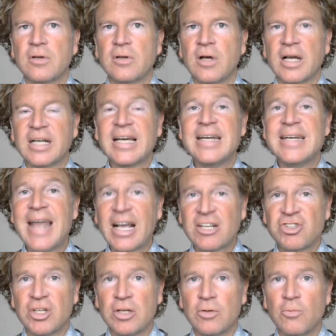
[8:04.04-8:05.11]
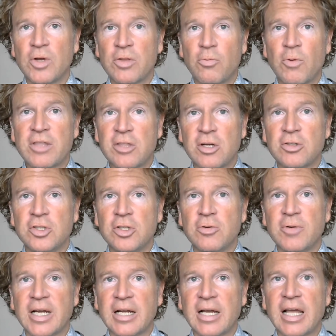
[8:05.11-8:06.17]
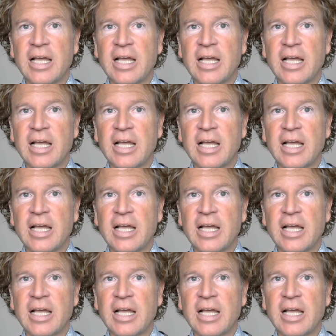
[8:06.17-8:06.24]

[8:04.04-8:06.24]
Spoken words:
connection with what they're doing.